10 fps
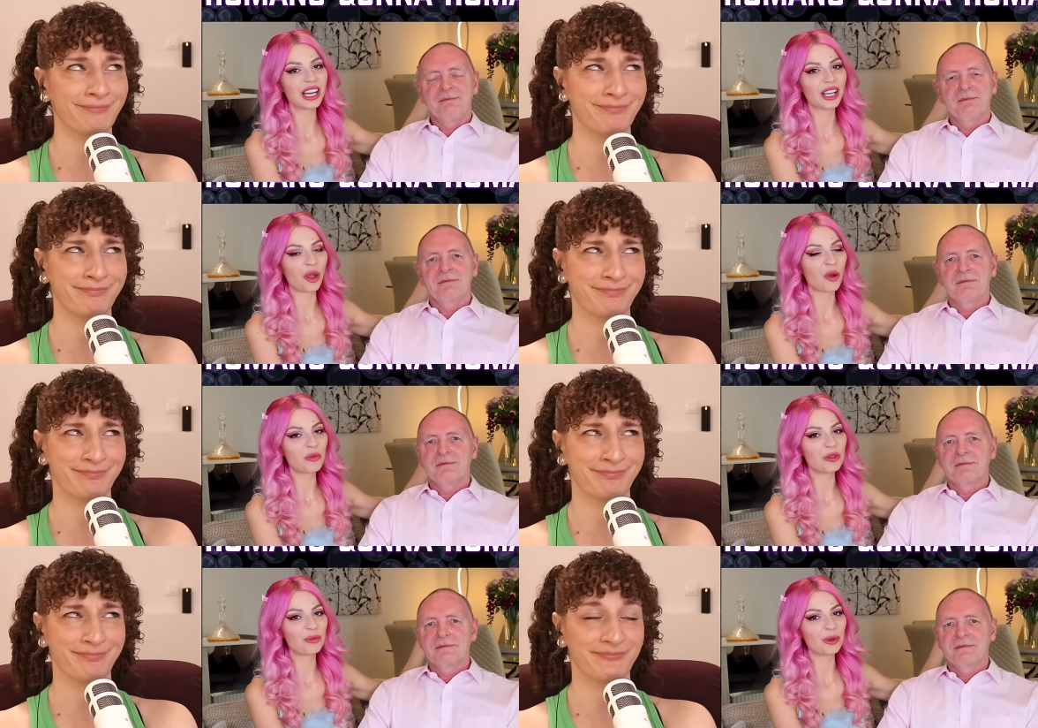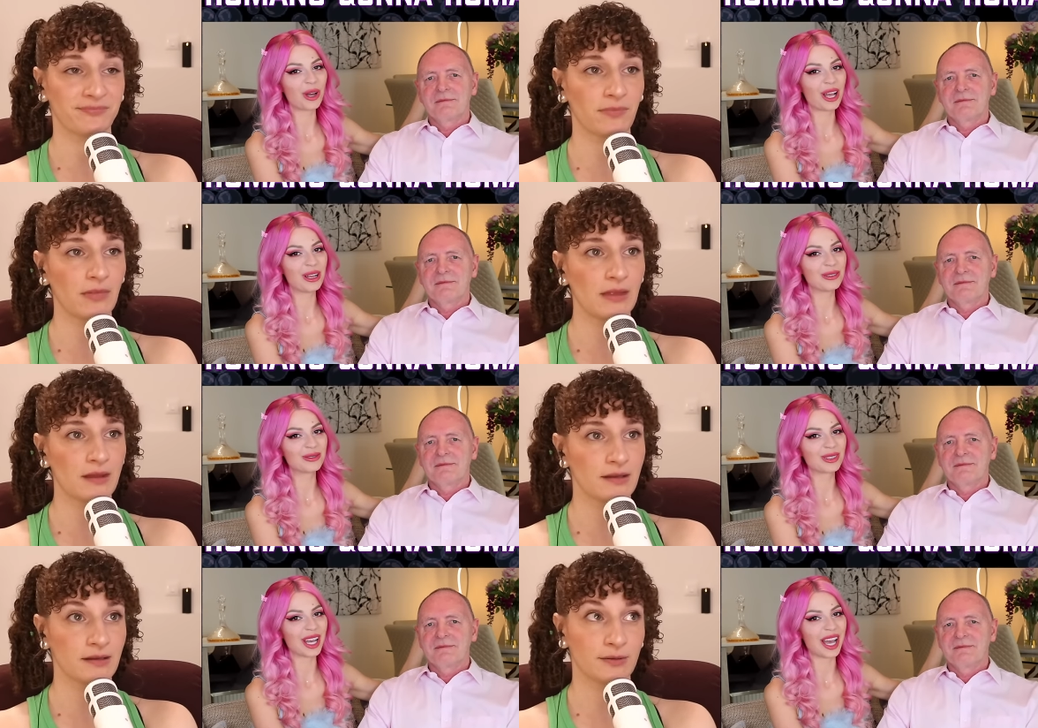Speaker 1: a lot of people have
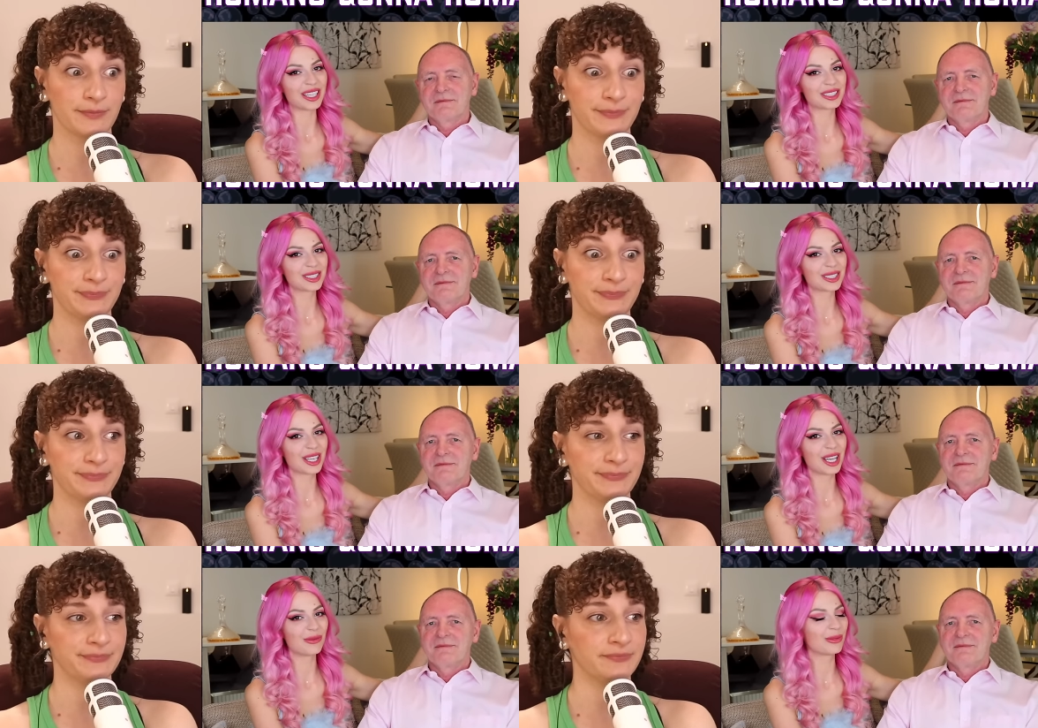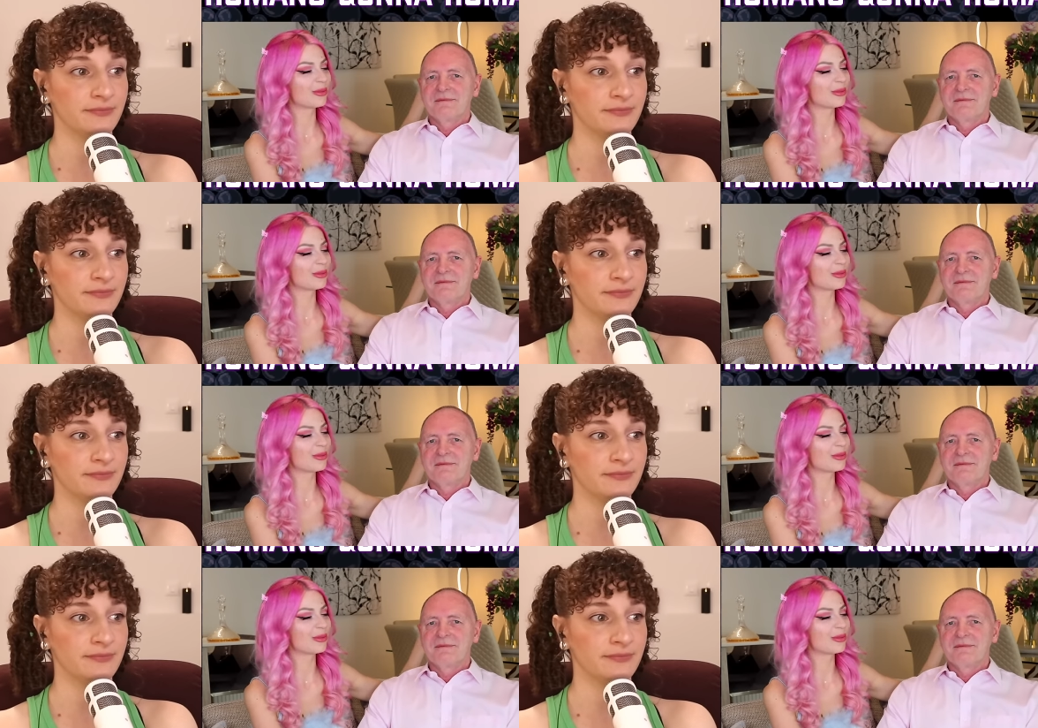asked if